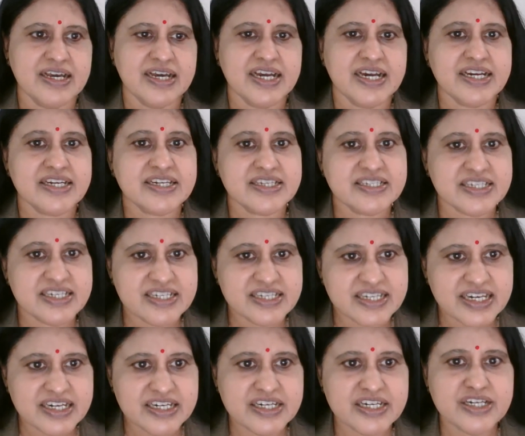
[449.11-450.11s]
It is
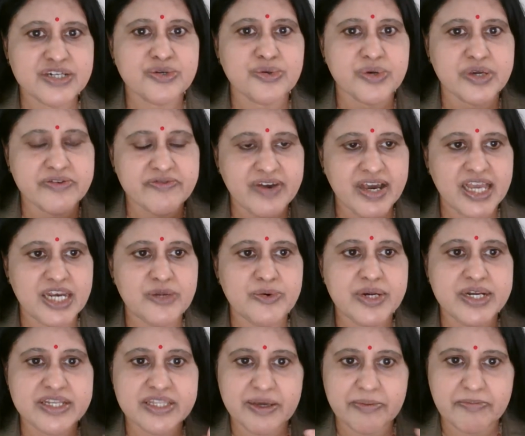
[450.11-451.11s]
intended to
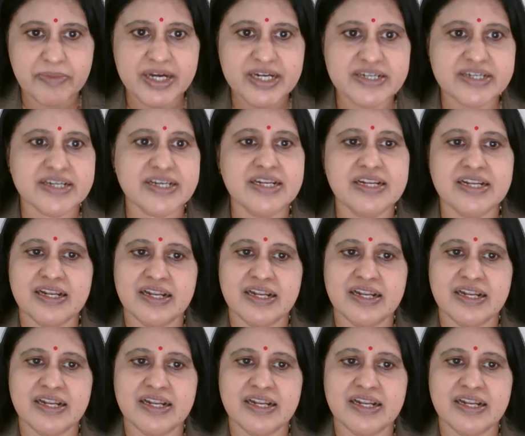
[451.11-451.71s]
evaluate the mental